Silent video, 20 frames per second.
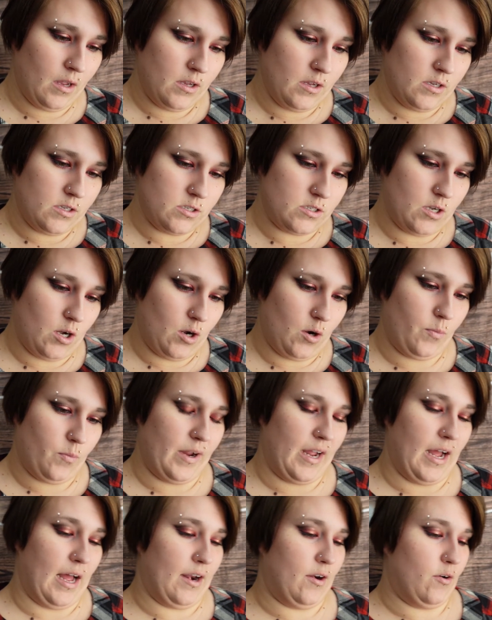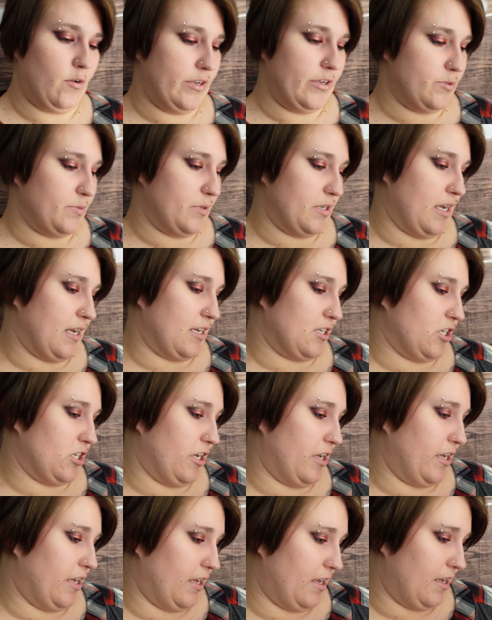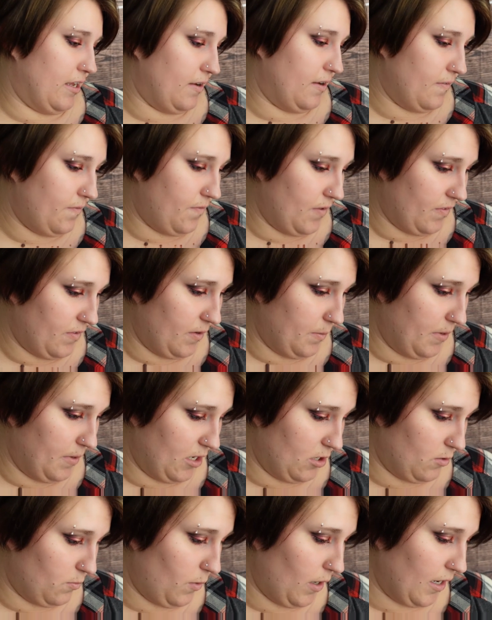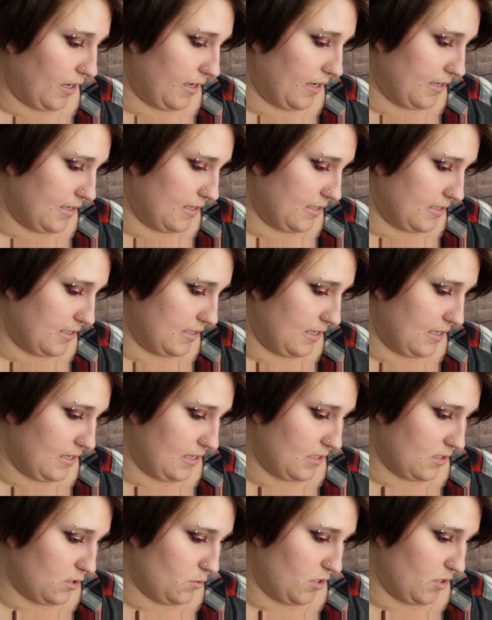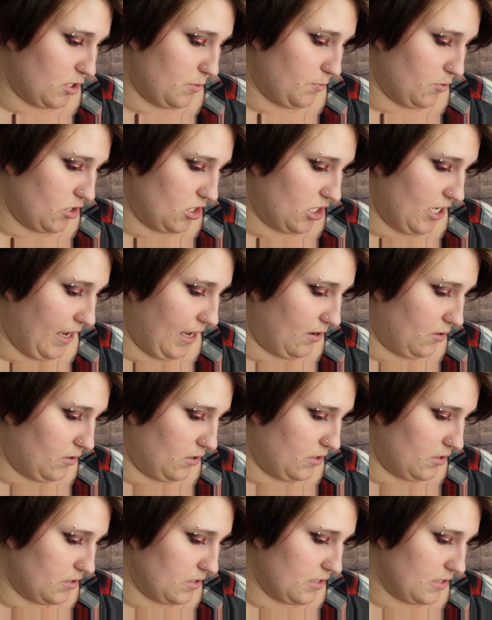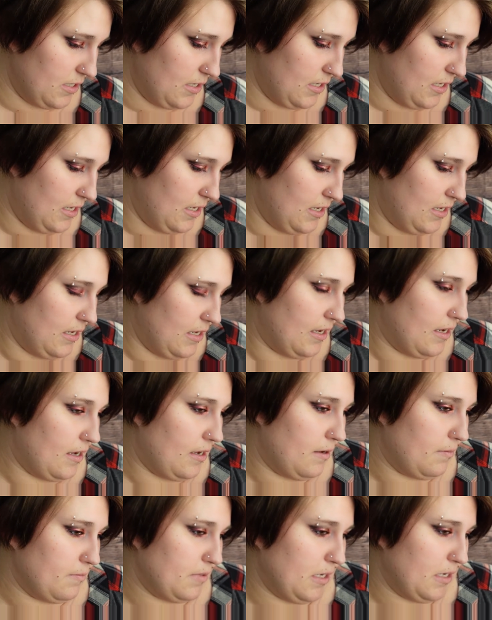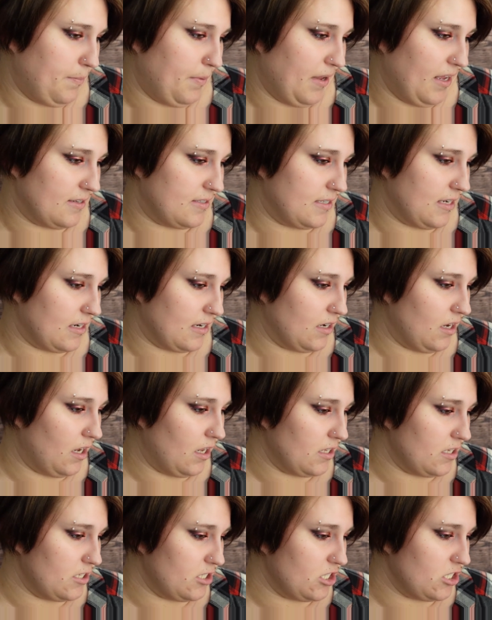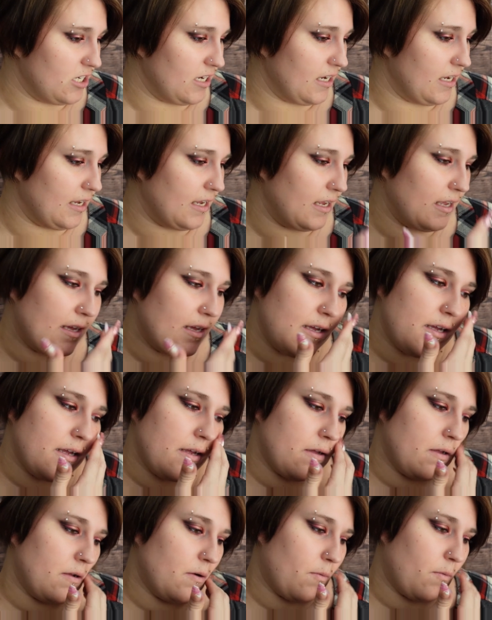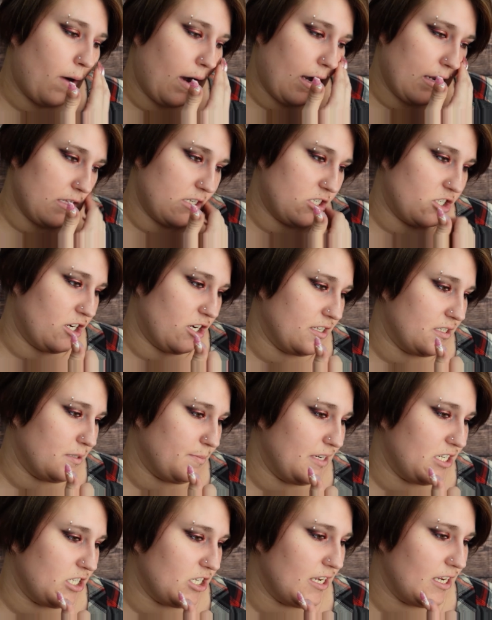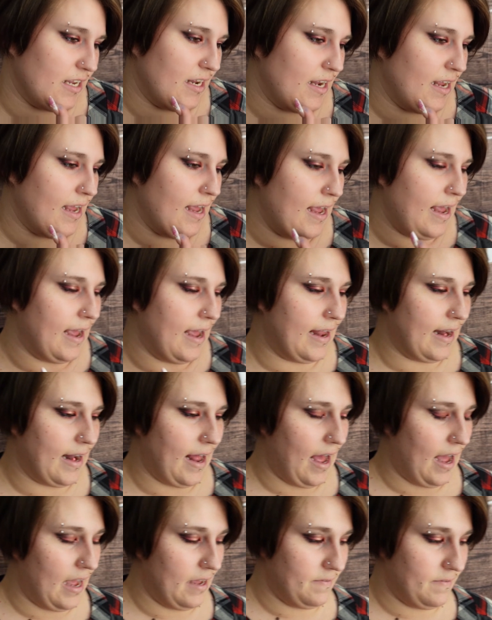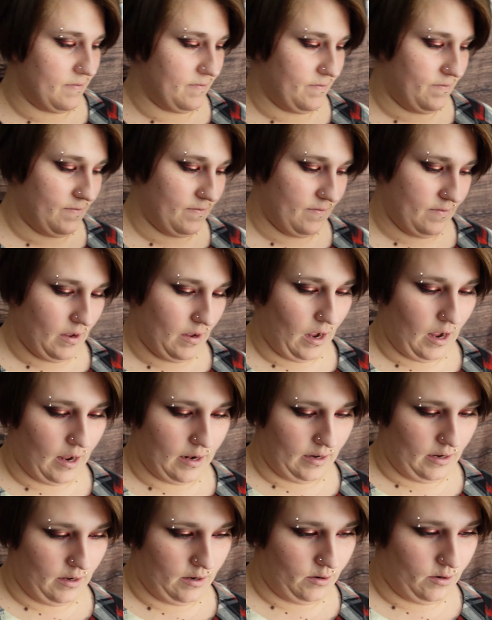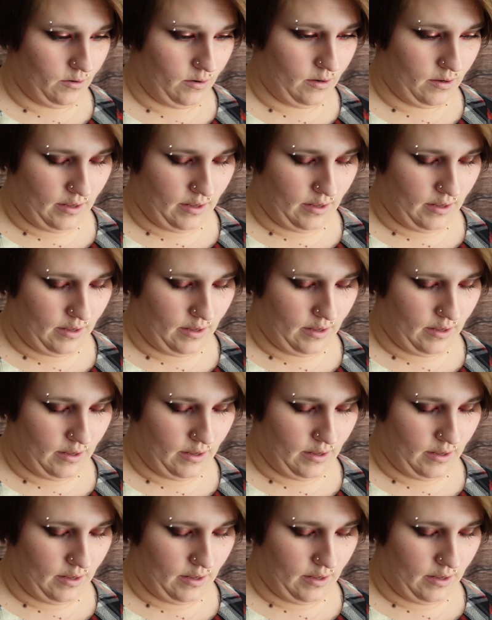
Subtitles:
So we got noise reduction, 50-meter working distance, switchable channels, DPS technology, wireless transmission, and high fidelity